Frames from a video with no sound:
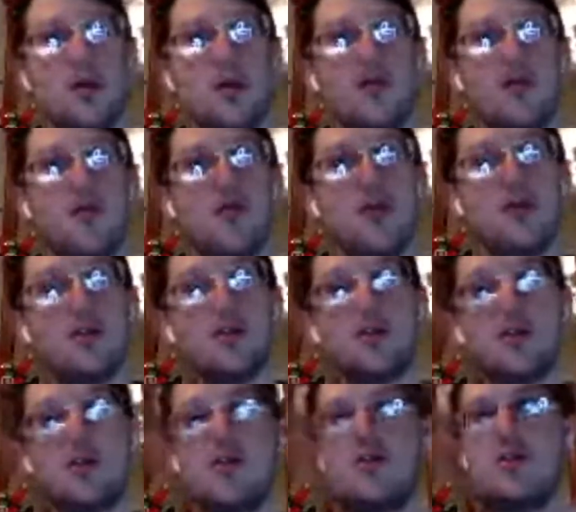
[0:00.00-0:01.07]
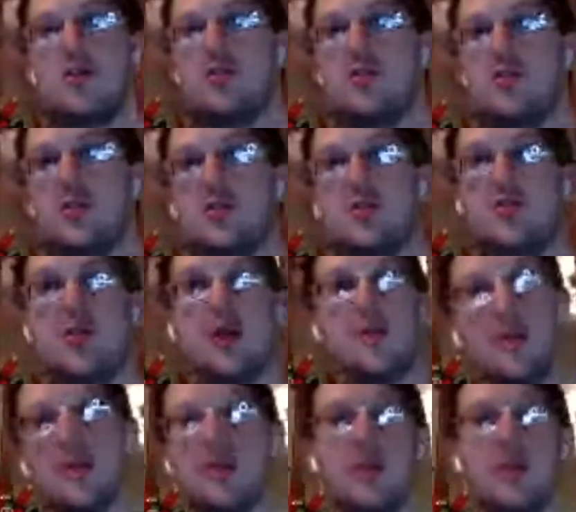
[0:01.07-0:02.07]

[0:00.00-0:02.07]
subscribe and hit the notification bell,